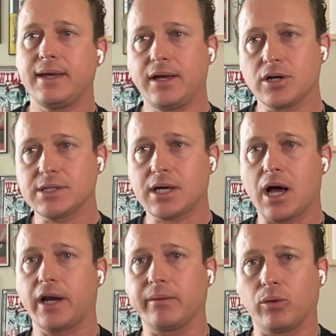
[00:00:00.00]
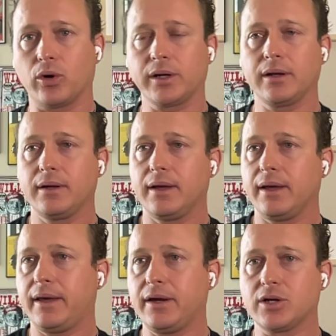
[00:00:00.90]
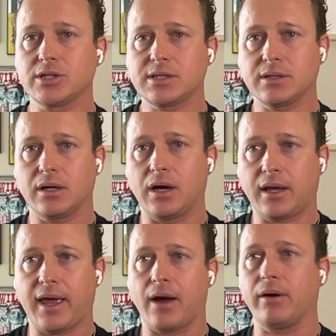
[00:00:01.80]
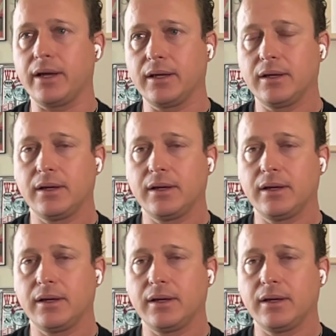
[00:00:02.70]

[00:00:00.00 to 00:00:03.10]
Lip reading: Here's a cutting board. Here's a carrot.